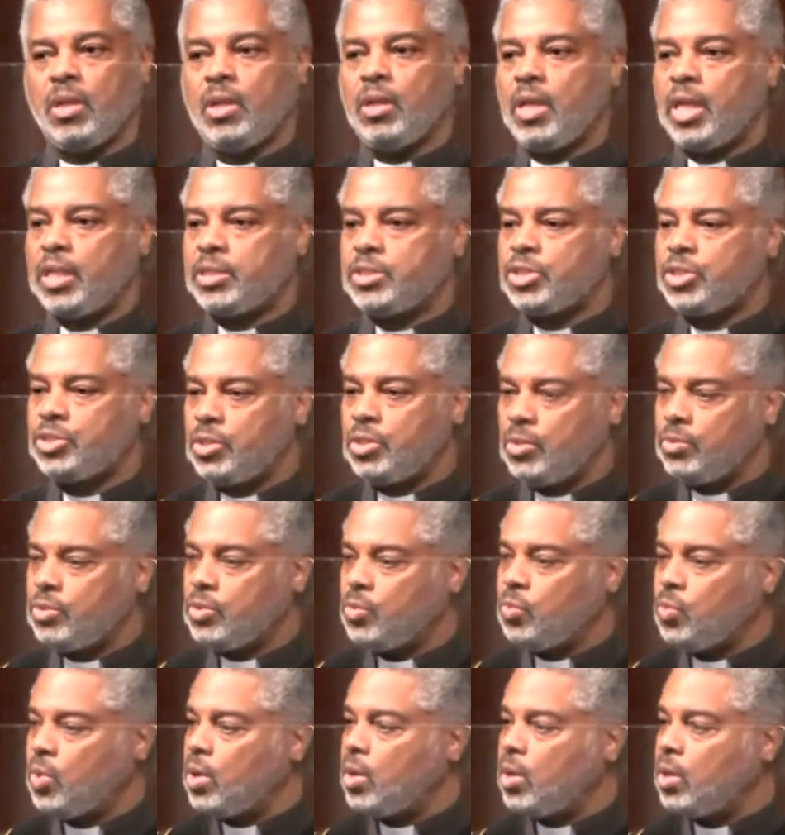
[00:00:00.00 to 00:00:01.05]
let's show
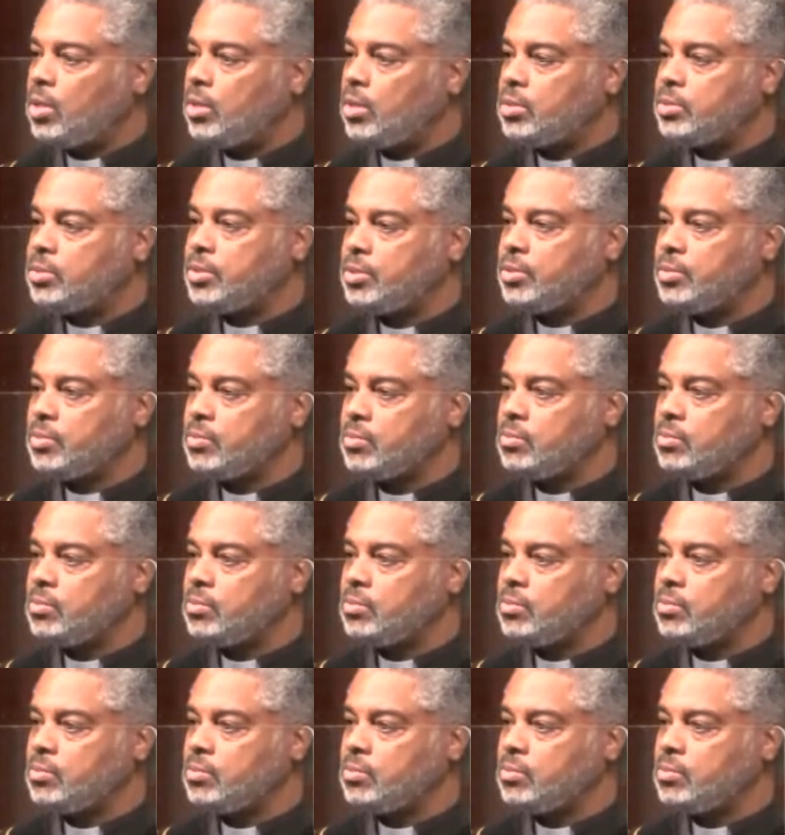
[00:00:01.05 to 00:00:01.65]
the world